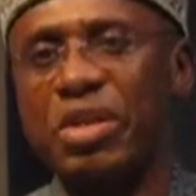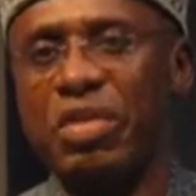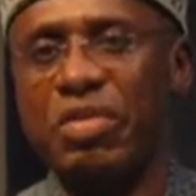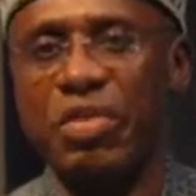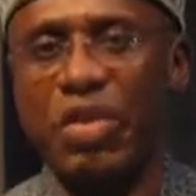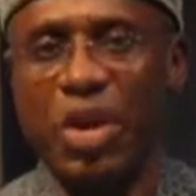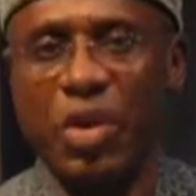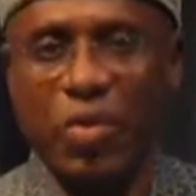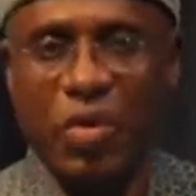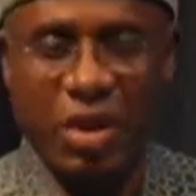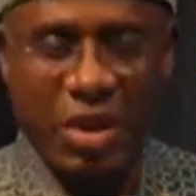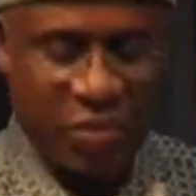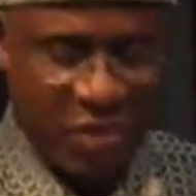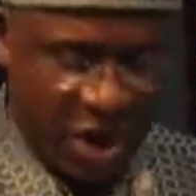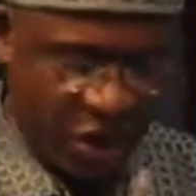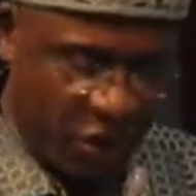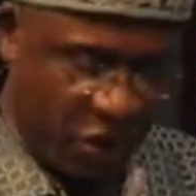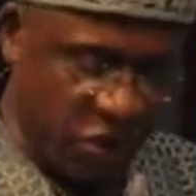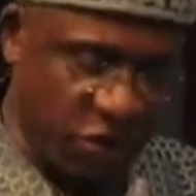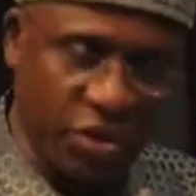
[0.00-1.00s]
of railway were
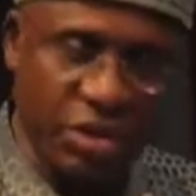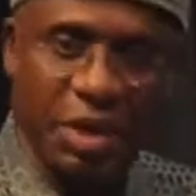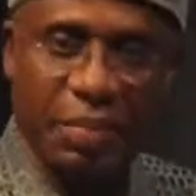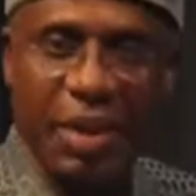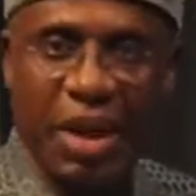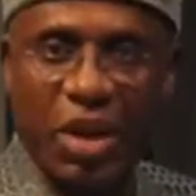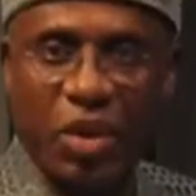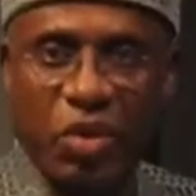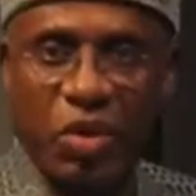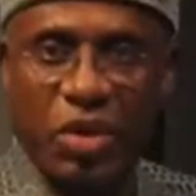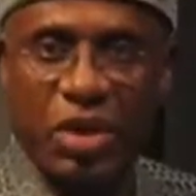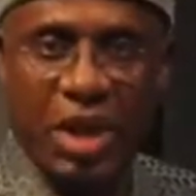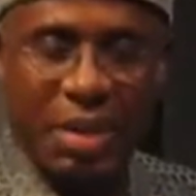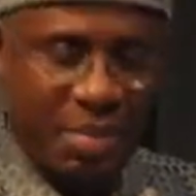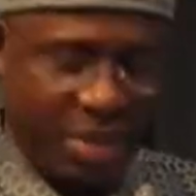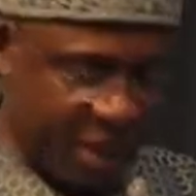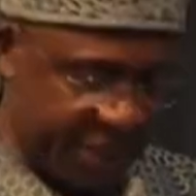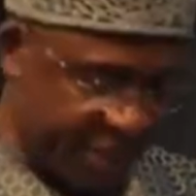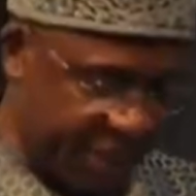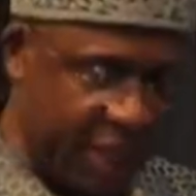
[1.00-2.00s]
constructed by the colonial
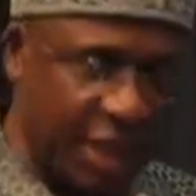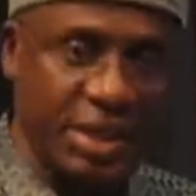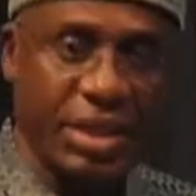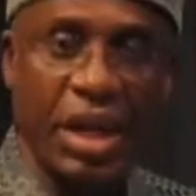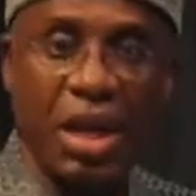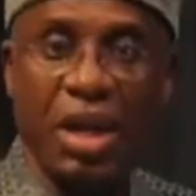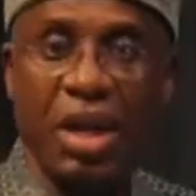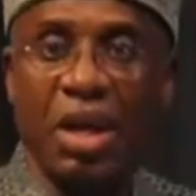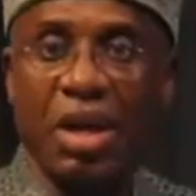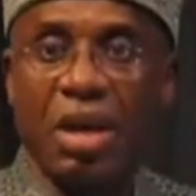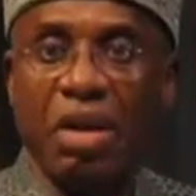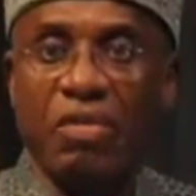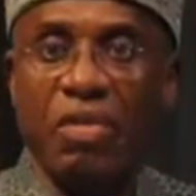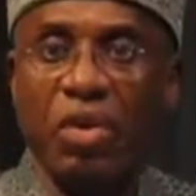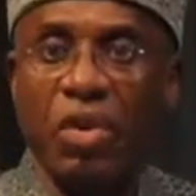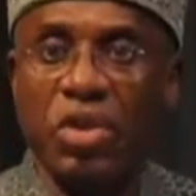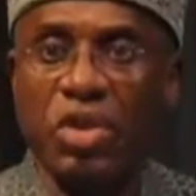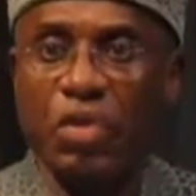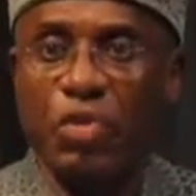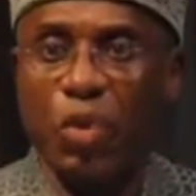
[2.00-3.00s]
masters. For
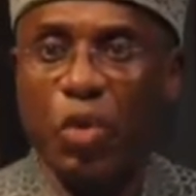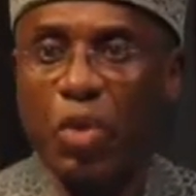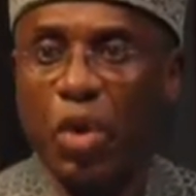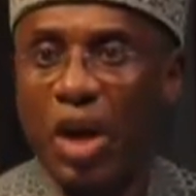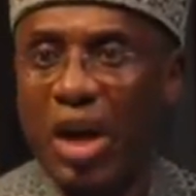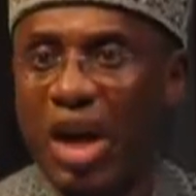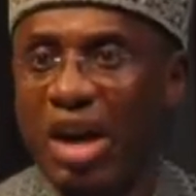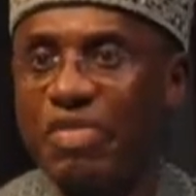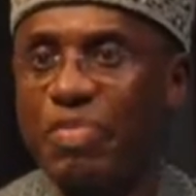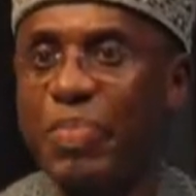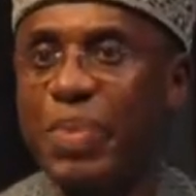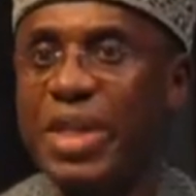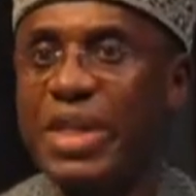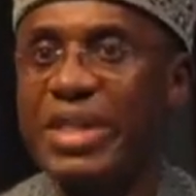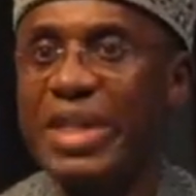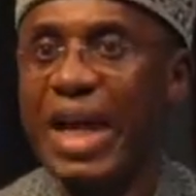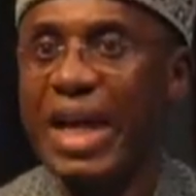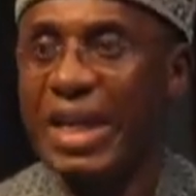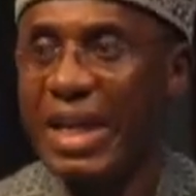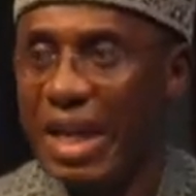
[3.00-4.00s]
those of you who don't have, please,
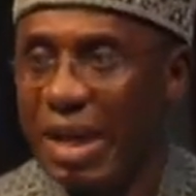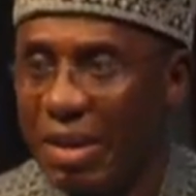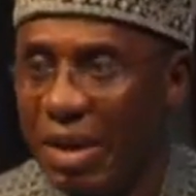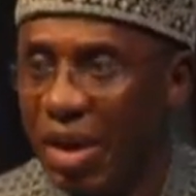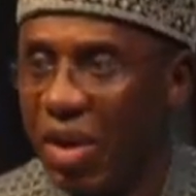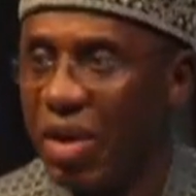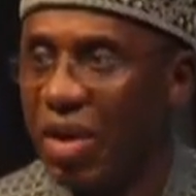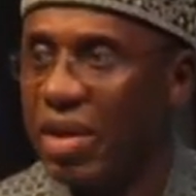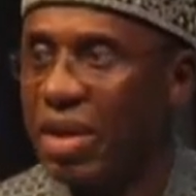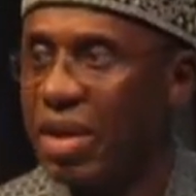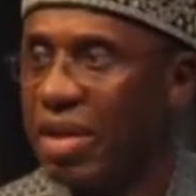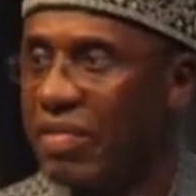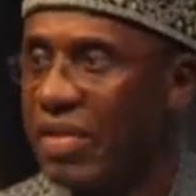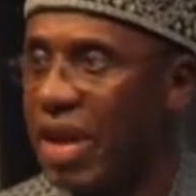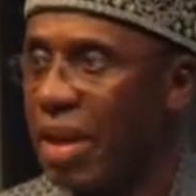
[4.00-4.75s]
can they give